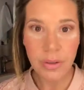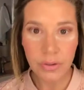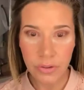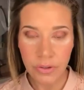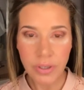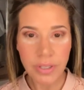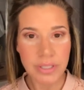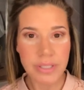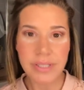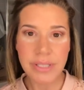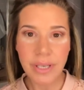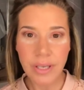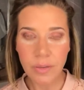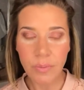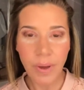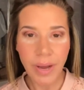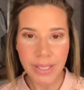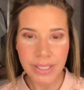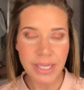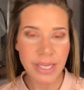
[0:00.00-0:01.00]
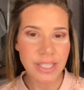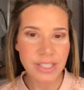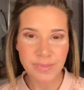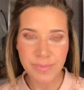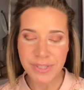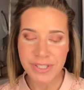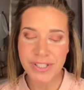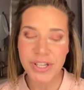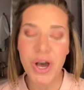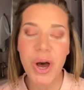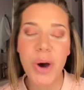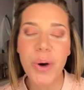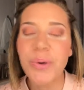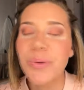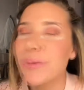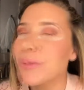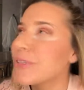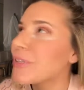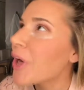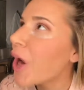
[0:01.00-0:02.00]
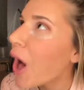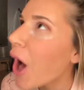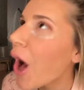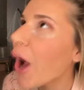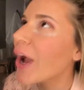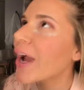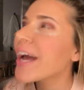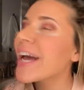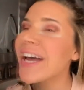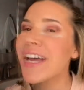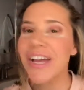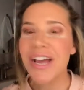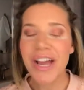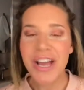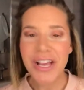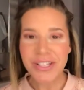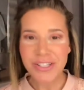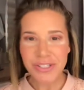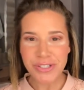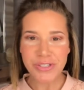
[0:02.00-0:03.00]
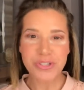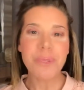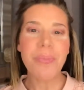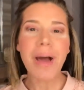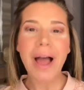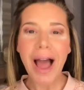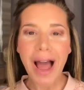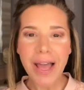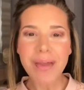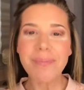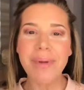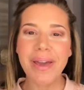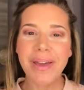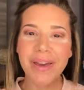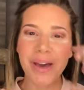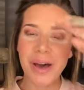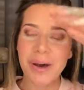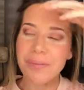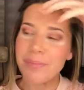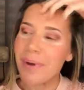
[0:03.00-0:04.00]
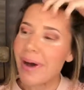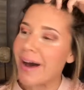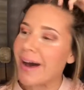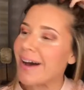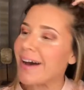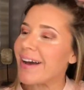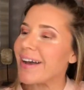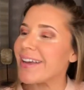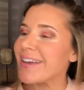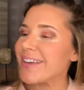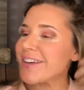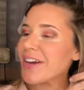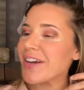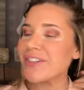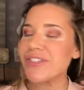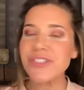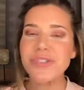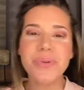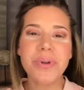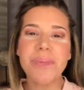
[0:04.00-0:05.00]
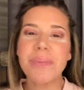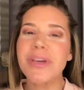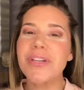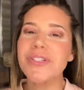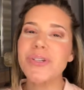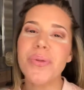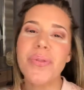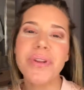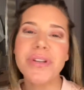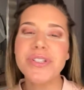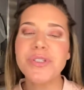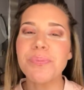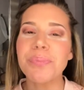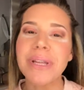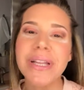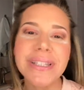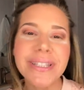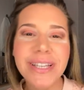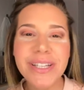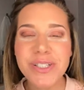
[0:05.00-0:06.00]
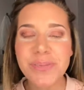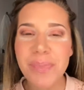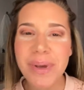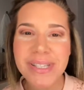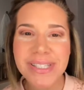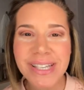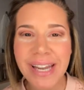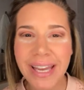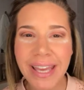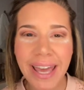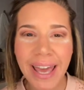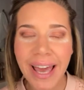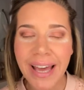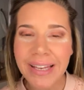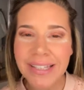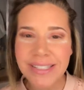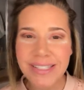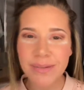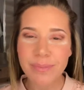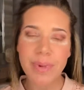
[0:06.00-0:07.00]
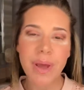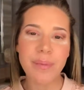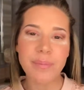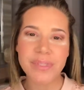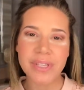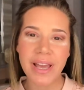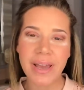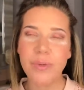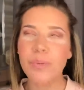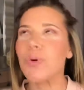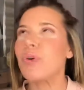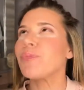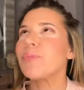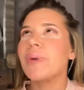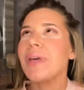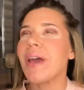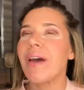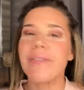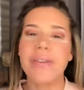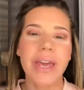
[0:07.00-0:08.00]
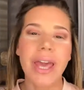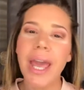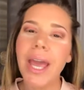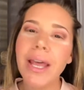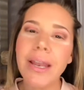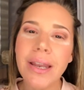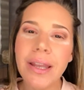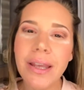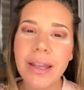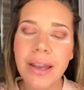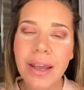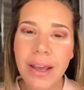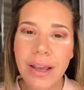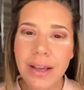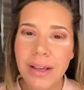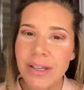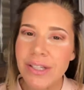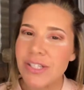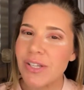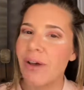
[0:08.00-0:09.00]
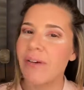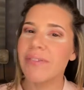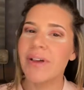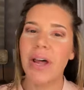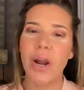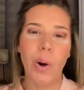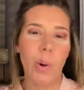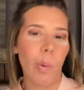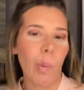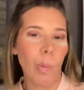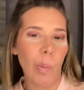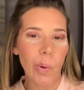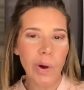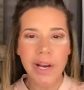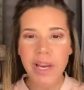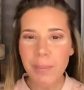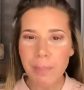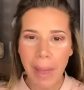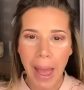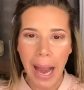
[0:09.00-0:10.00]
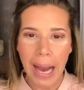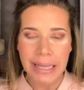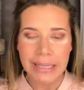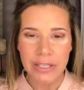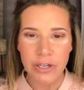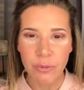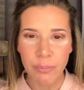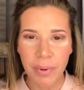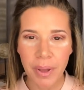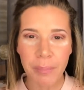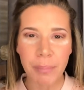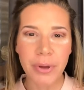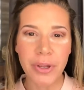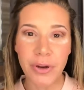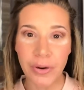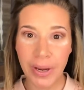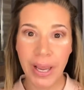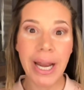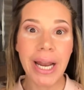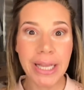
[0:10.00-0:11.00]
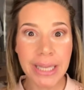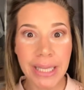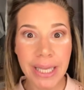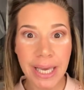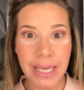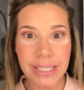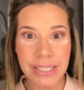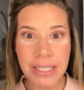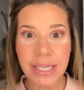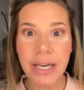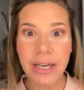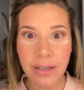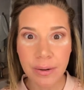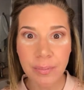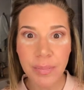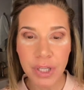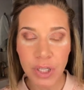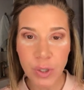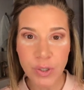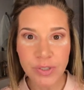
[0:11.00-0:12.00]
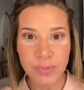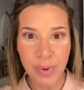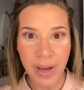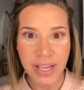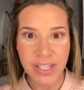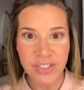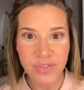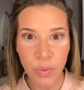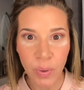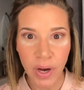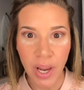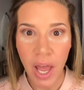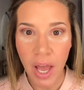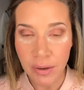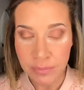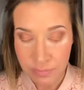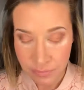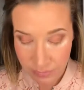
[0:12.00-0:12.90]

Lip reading: You can see why it takes me so long to do my eye makeup. Yeah, I just want to make sure that it's blended as best I can, and sometimes I will be heavy-handed, so I've got to work it back a little bit, but you're getting the idea. I'm gonna close my eyes for you.